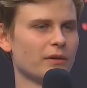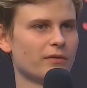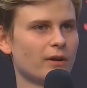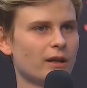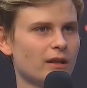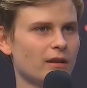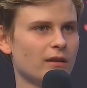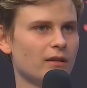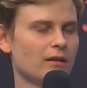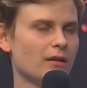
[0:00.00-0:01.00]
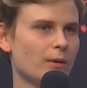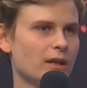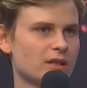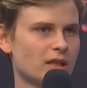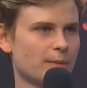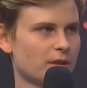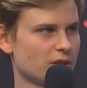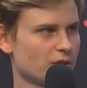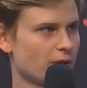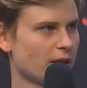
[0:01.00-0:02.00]
Before I didn't really see them as
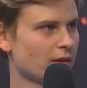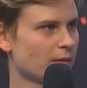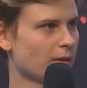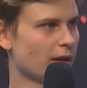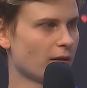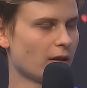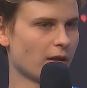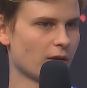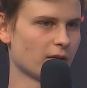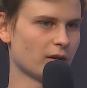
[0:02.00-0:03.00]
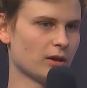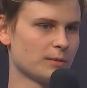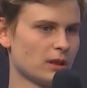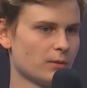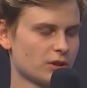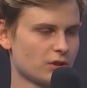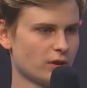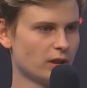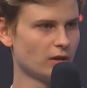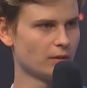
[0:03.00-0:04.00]
a threat. I thought their top set was just
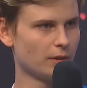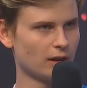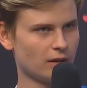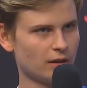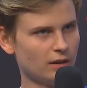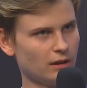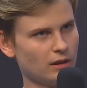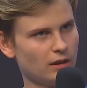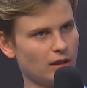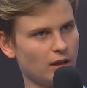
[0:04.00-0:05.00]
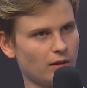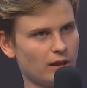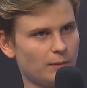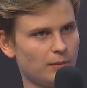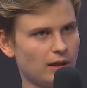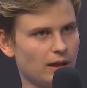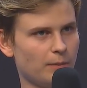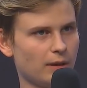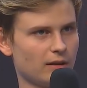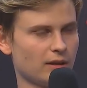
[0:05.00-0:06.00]
really good, but now they play
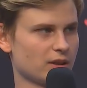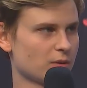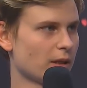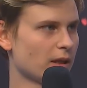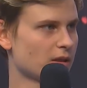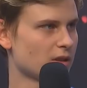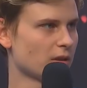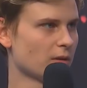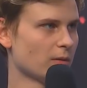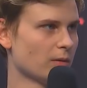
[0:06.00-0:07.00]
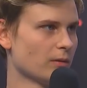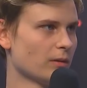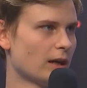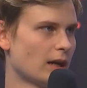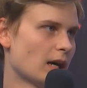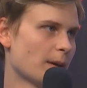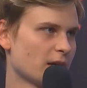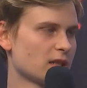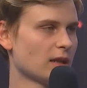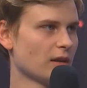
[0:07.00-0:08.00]
better as well, so I'm
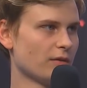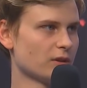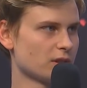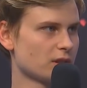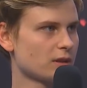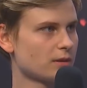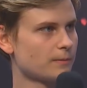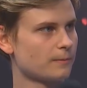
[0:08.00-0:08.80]
excited for this.